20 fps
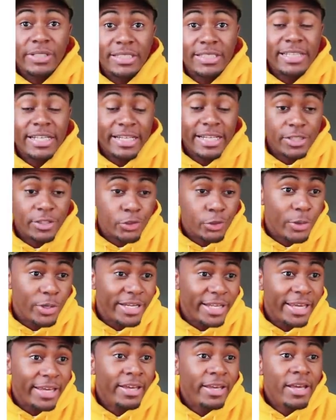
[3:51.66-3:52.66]
did say they
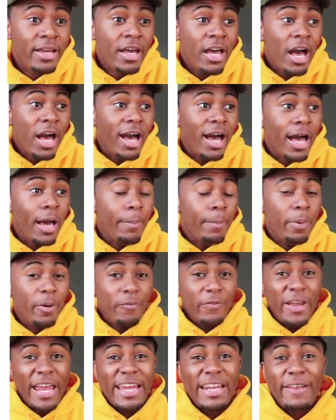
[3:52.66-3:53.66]
enjoyed it,
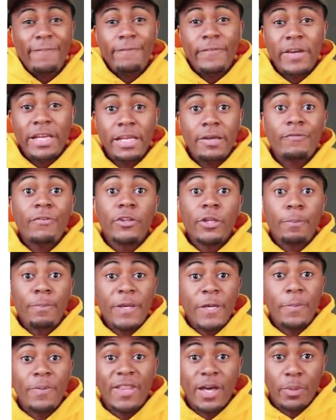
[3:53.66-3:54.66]
but getting a feeling from the
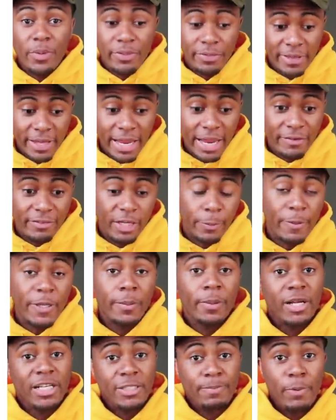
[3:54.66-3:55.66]
people that were there and the
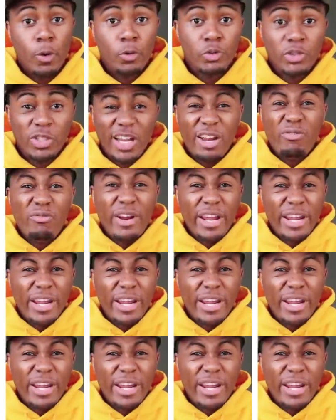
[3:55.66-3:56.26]
people I spoke to, like